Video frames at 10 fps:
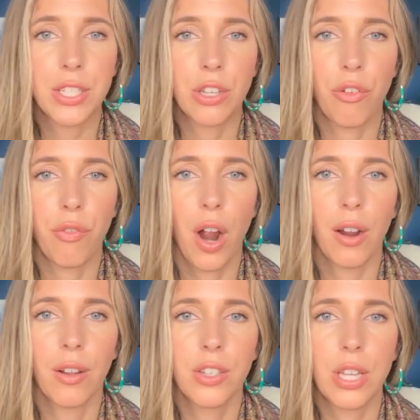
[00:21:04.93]
so
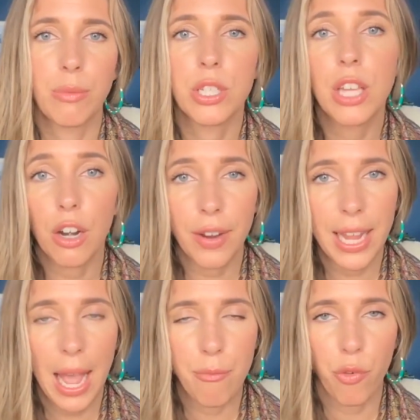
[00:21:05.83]
far, so I'm just going to
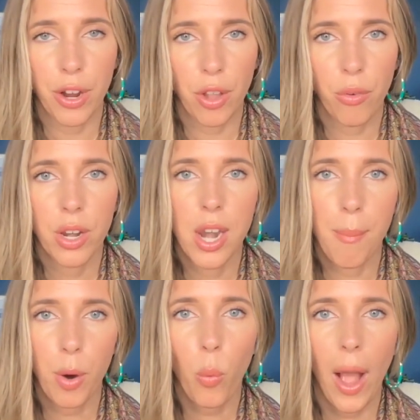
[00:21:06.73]
recap for you.
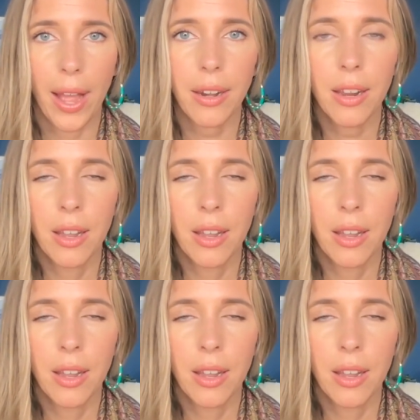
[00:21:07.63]
Number 1,